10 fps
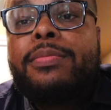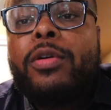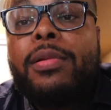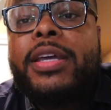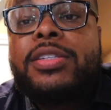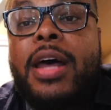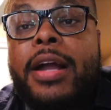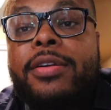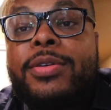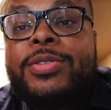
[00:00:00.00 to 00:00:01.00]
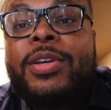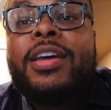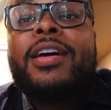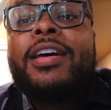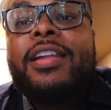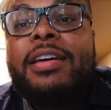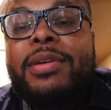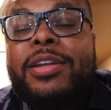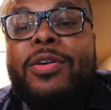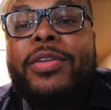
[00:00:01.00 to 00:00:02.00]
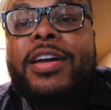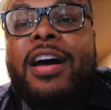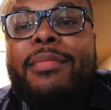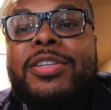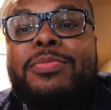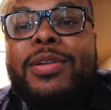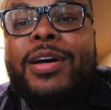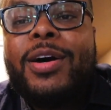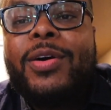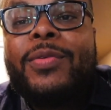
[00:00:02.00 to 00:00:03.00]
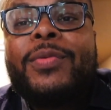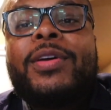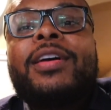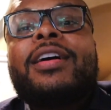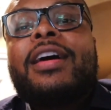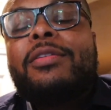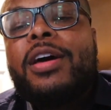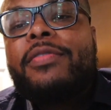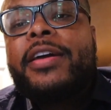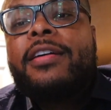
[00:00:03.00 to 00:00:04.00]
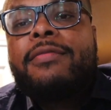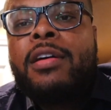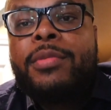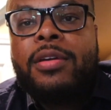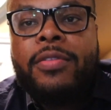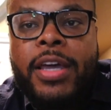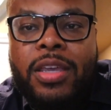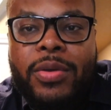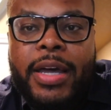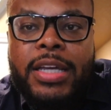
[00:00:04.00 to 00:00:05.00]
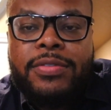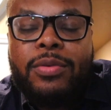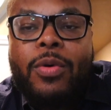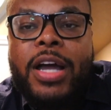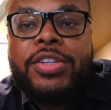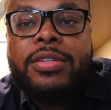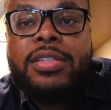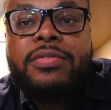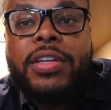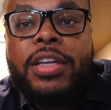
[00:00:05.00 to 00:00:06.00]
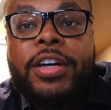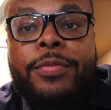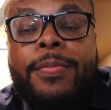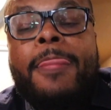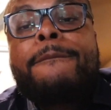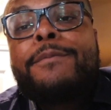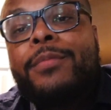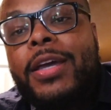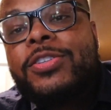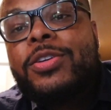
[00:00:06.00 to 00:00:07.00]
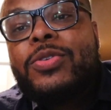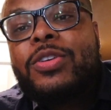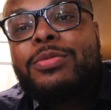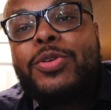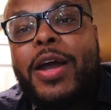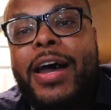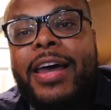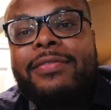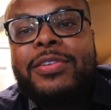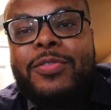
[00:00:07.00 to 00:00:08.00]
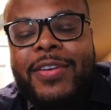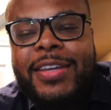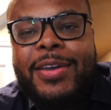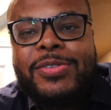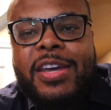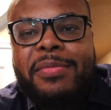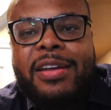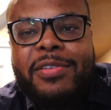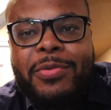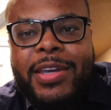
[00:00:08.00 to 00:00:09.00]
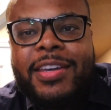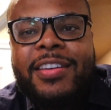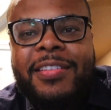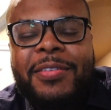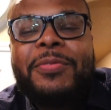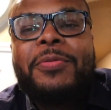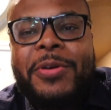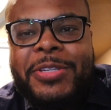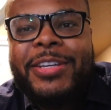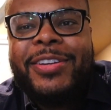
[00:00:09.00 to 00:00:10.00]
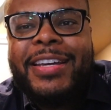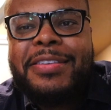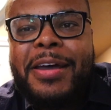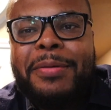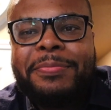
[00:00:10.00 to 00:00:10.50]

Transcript: replace doctors? Let me know in the comments below. I'd love to hear from you. Thank you guys for watching this video. Make sure you subscribe. New videos coming every week. We'll see you next time.